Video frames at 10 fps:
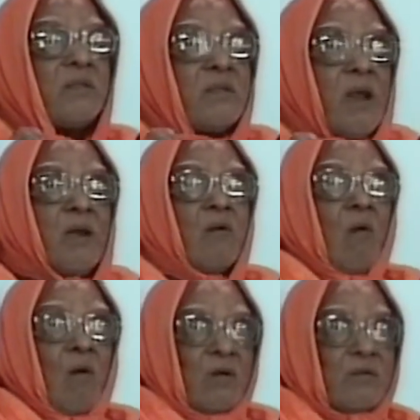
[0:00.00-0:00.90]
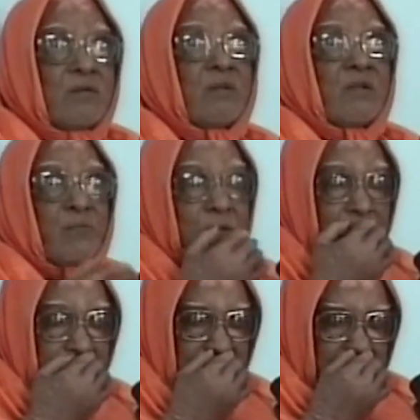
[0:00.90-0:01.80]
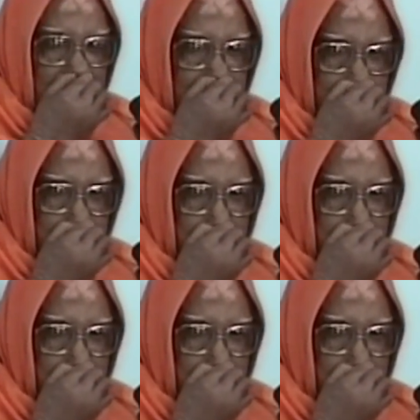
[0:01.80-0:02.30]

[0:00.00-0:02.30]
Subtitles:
that causes this perception.